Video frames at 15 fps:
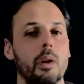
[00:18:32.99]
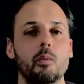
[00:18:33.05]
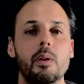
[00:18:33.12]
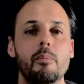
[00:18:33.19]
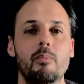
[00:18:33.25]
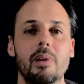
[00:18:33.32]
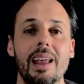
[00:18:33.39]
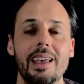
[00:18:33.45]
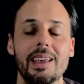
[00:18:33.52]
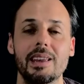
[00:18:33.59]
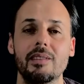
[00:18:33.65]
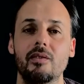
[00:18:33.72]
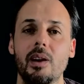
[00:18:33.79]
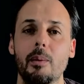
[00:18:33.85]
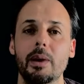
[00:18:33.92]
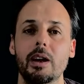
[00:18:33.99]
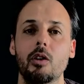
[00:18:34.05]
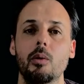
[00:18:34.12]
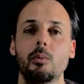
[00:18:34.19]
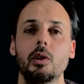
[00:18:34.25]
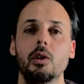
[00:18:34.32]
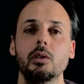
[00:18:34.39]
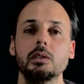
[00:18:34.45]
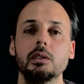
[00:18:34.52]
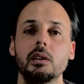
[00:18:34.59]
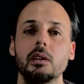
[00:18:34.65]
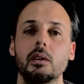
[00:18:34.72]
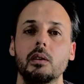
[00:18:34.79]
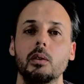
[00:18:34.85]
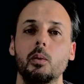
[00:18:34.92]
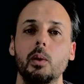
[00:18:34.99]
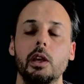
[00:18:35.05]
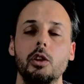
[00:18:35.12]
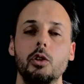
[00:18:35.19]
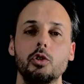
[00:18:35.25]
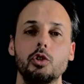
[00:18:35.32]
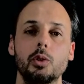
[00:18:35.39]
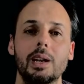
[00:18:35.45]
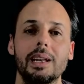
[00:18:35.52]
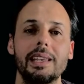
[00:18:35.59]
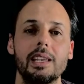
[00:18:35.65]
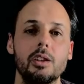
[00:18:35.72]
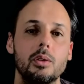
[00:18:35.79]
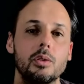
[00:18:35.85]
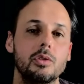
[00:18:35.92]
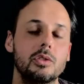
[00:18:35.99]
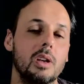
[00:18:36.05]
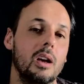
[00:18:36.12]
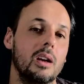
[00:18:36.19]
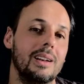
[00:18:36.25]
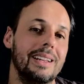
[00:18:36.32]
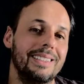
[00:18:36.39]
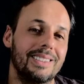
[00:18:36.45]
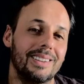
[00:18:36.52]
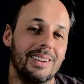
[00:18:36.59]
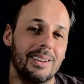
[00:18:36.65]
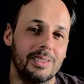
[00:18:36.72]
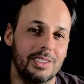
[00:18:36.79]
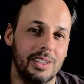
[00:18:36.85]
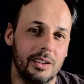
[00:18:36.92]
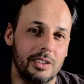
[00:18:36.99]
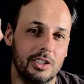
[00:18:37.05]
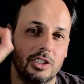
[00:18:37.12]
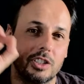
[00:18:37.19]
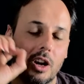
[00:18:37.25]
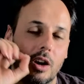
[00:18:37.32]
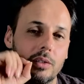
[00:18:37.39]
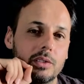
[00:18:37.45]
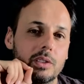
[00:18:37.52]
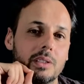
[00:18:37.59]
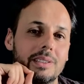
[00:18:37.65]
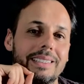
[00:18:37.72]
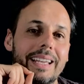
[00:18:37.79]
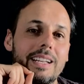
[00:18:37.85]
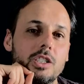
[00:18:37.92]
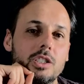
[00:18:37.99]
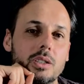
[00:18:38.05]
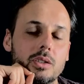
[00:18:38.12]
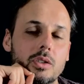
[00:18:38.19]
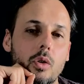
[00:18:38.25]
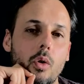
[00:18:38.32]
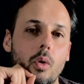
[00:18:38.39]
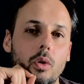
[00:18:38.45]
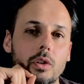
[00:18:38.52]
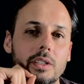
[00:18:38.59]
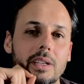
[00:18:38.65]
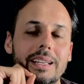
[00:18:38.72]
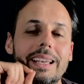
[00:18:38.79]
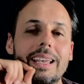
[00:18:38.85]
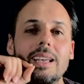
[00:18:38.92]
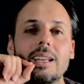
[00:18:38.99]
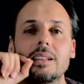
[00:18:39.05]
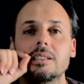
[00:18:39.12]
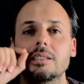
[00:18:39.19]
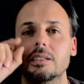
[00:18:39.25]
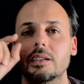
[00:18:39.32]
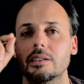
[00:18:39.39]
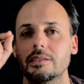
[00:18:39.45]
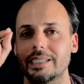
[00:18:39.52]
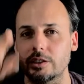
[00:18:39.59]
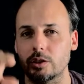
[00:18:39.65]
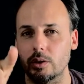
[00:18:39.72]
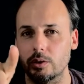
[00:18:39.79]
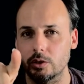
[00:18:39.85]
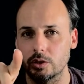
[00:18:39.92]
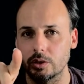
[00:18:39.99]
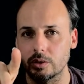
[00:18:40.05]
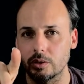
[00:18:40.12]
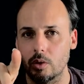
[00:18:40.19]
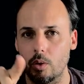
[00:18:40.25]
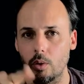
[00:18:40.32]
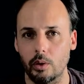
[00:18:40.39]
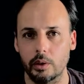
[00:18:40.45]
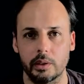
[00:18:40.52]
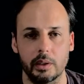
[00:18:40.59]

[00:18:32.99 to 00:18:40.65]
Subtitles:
we play in flamenco mode, we usually use a little touch of the tension chord in the resolution chord.